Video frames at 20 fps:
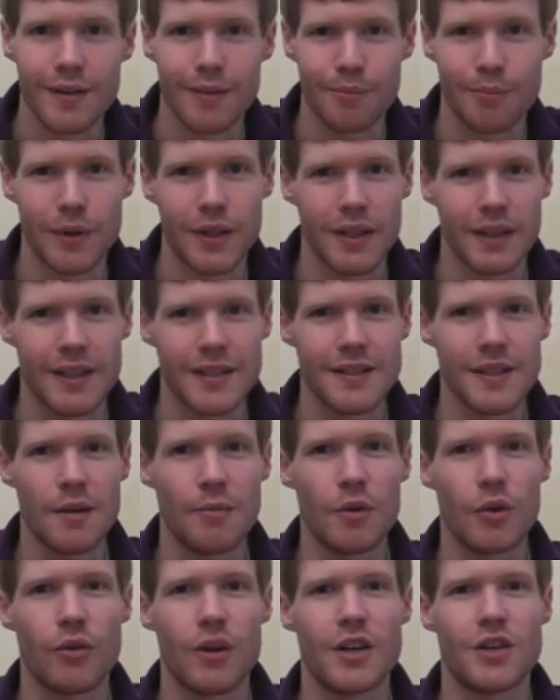But this
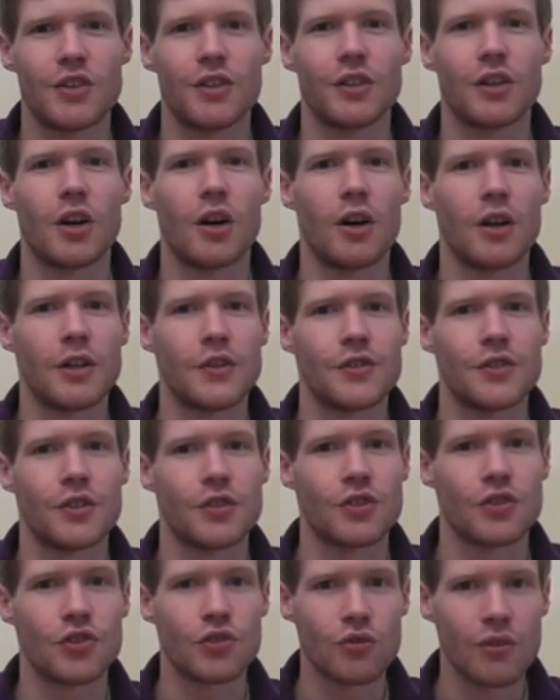immigration caused a
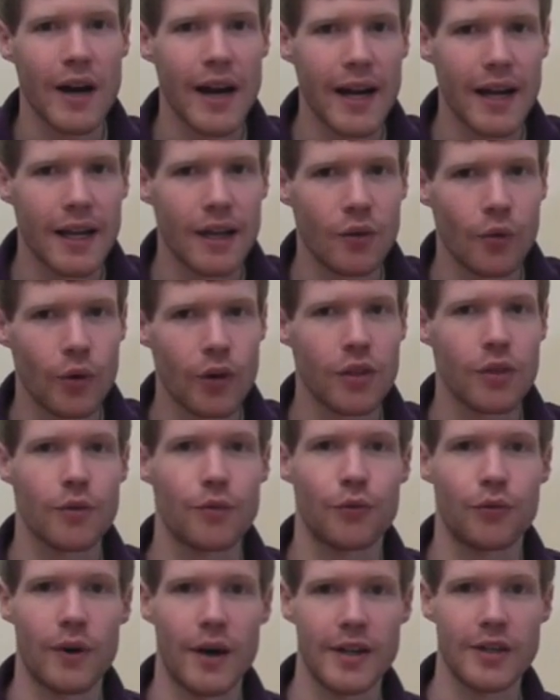strain with
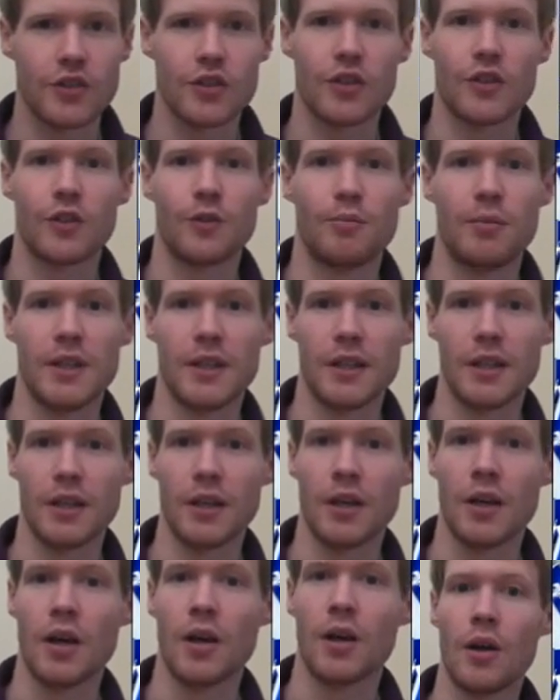
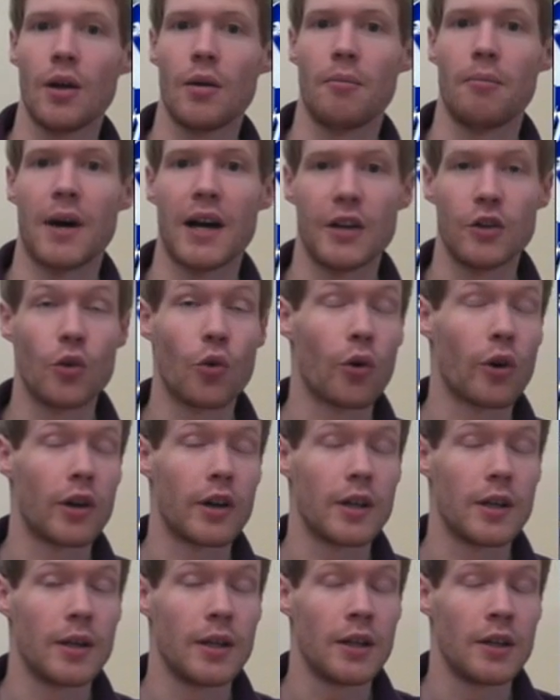French-speaking
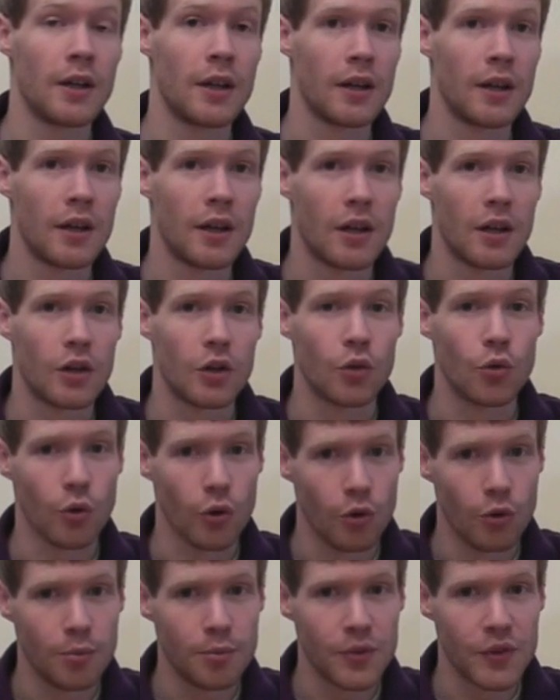minority
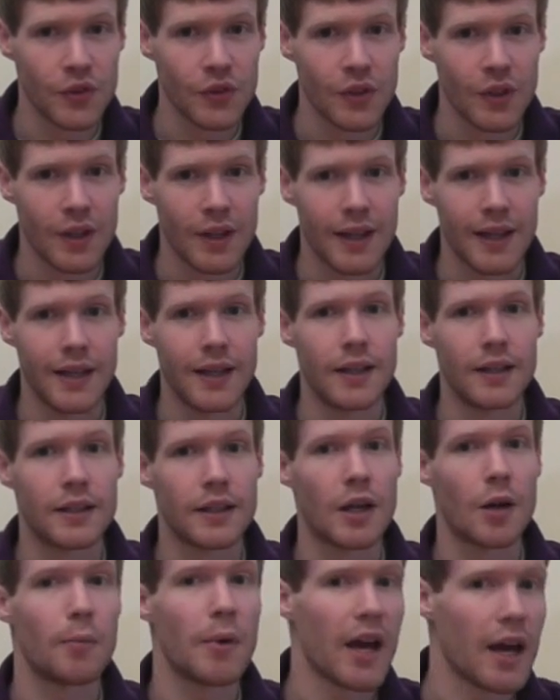groups in
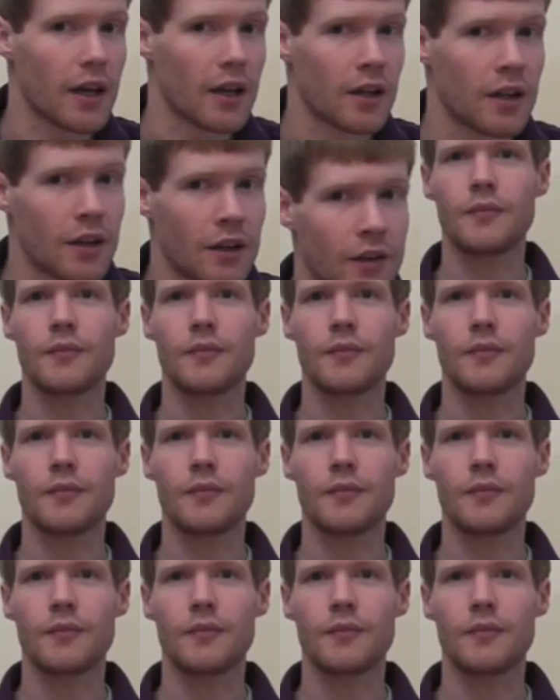Quebec.